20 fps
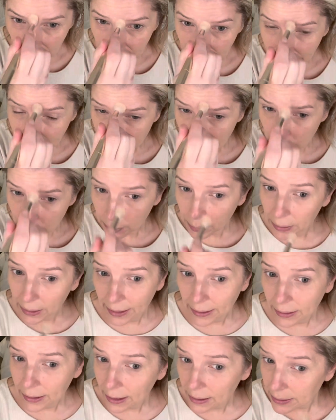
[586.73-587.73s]
like to
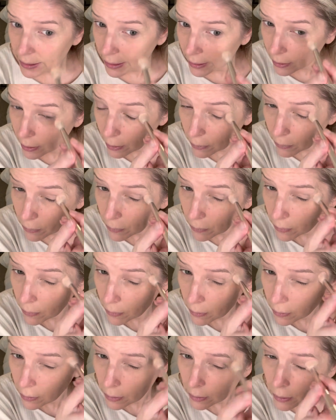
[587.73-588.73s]
blend as I go.
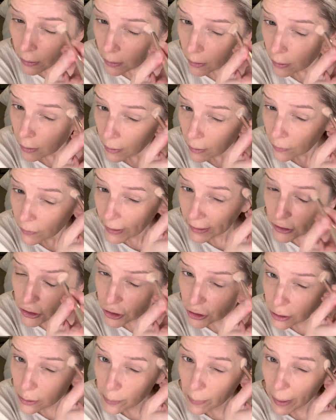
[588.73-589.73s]
That's
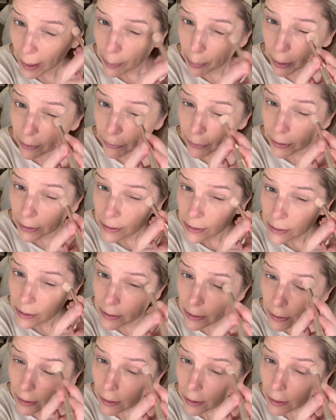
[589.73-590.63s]
just my preference.